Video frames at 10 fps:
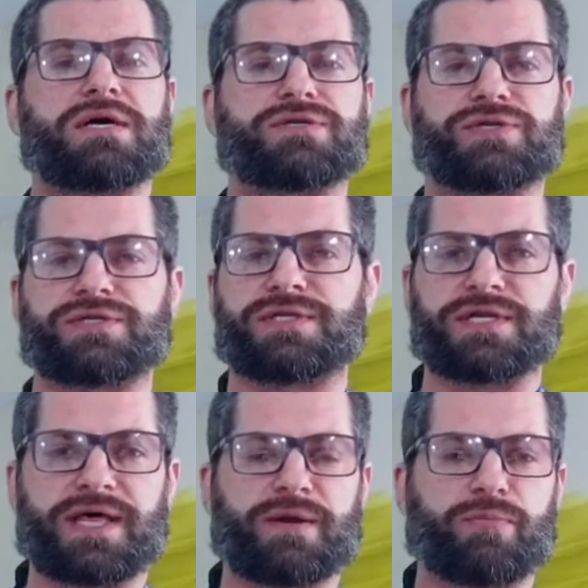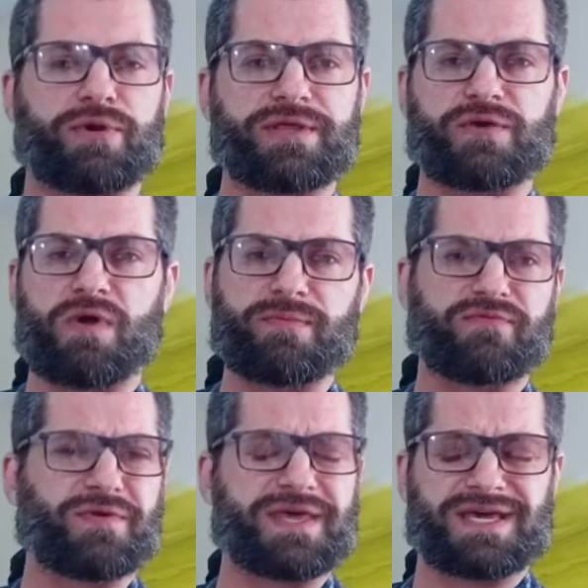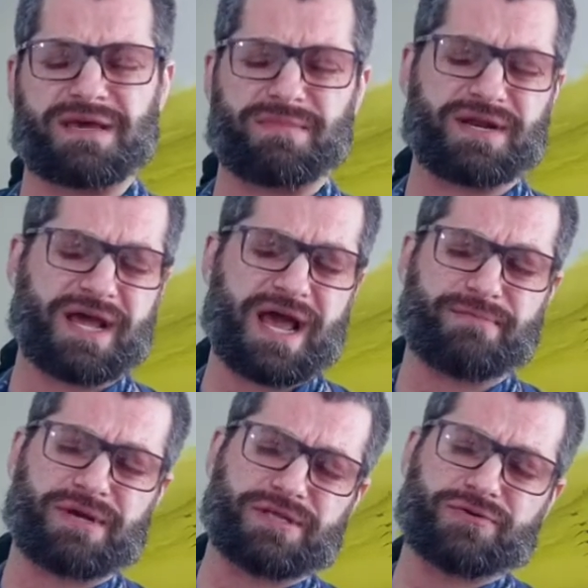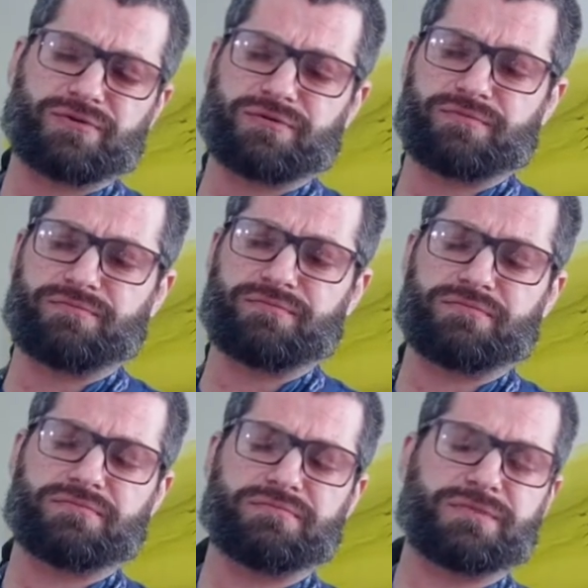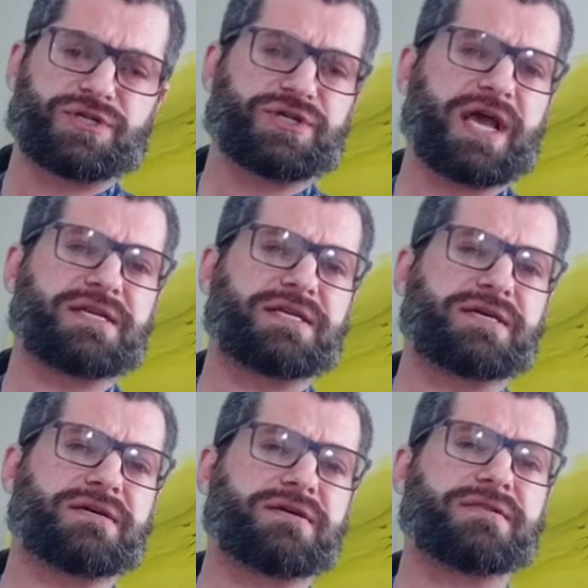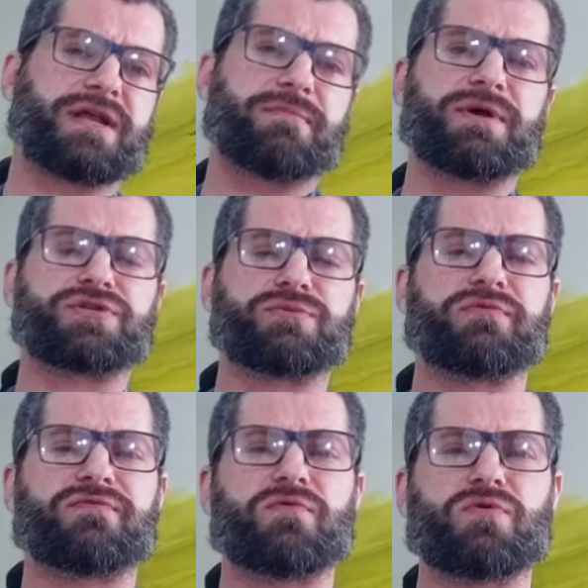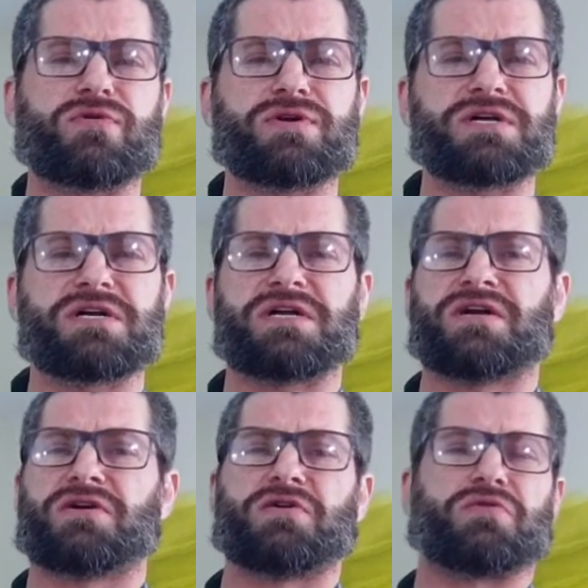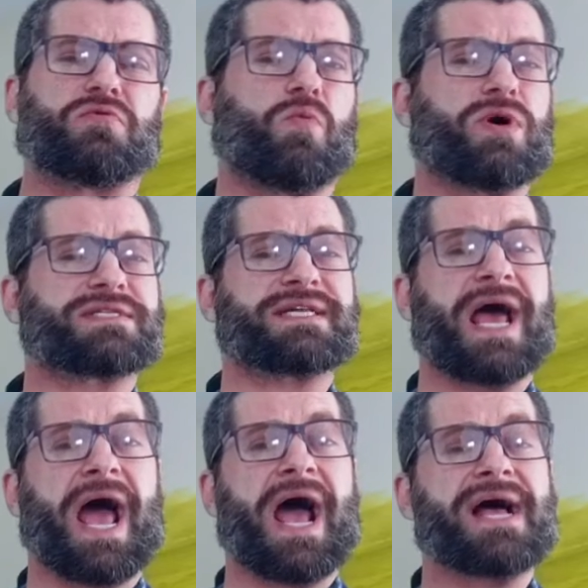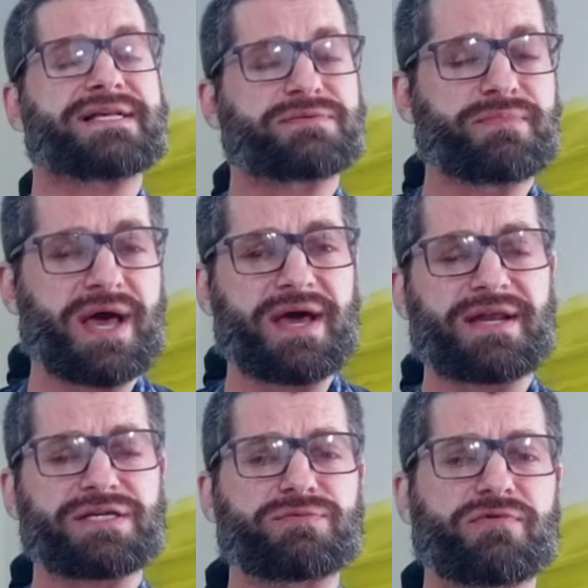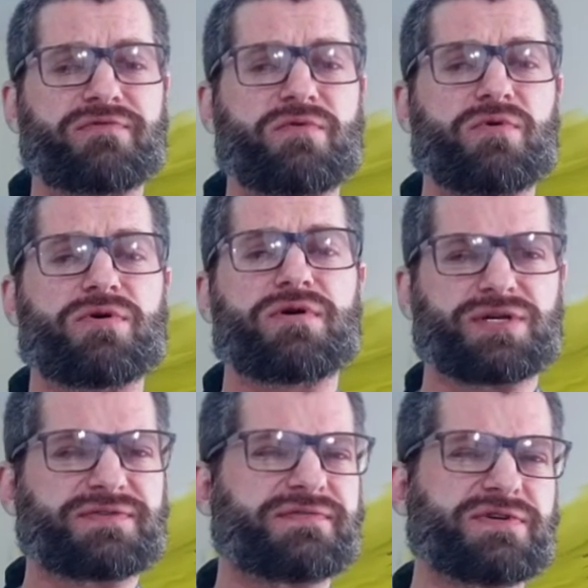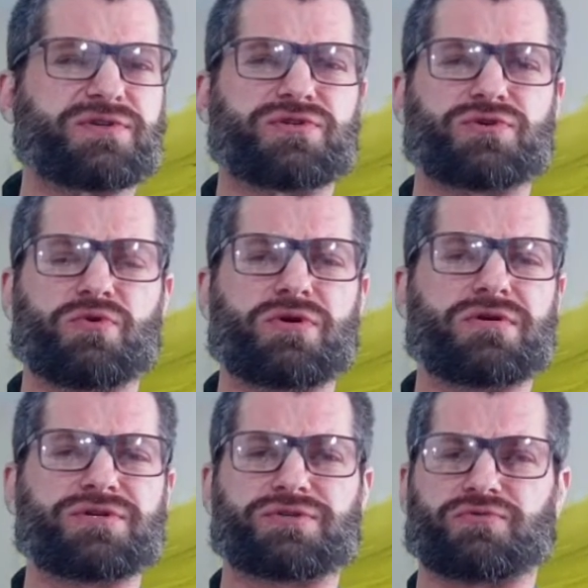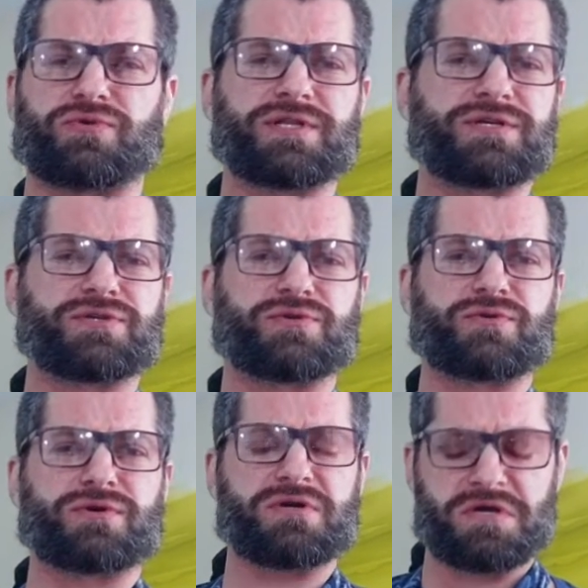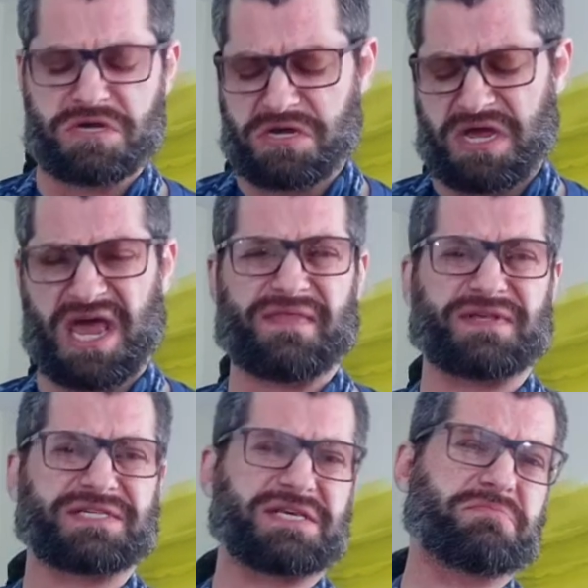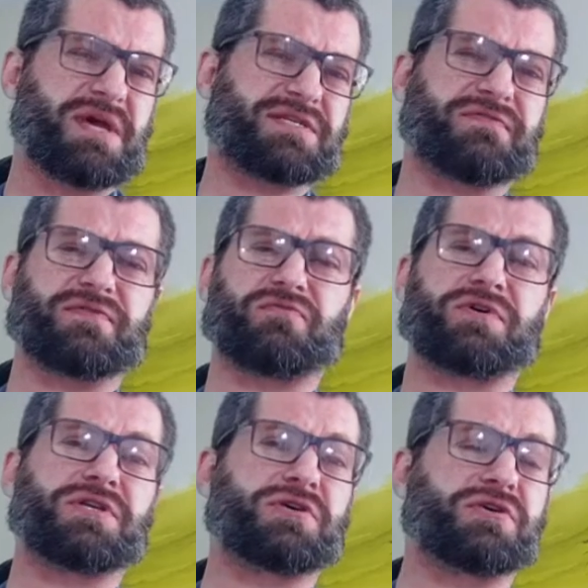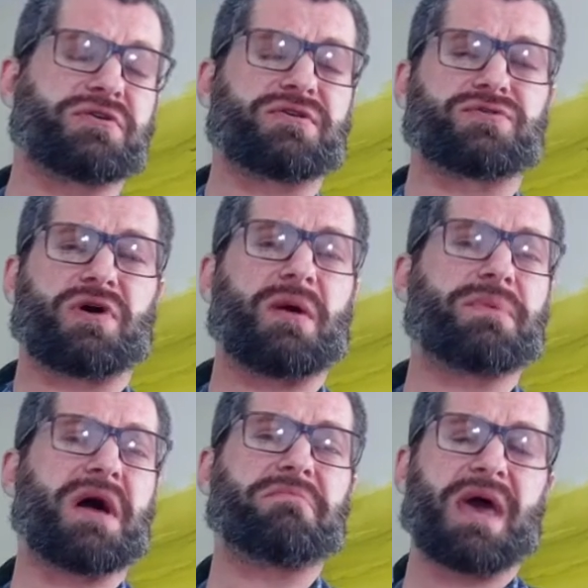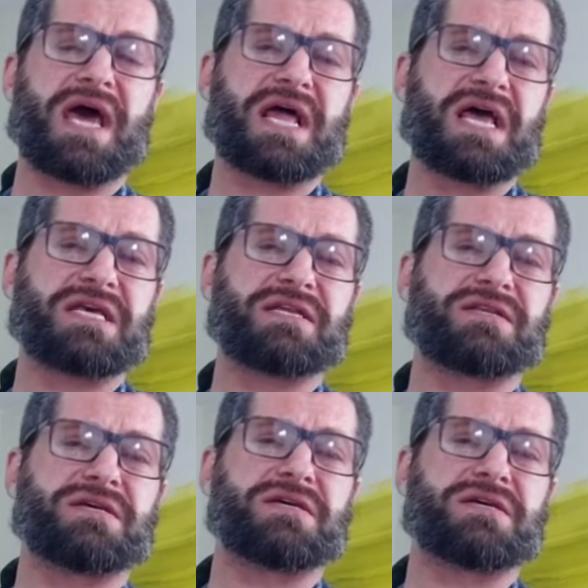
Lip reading: just did a lot of breathing right before they came in, and I had the chanting that I mentioned before. Wasn't as bad as before. Just feels sore, just really sore. And the sling makes it feel really good, so I'm not mad at it.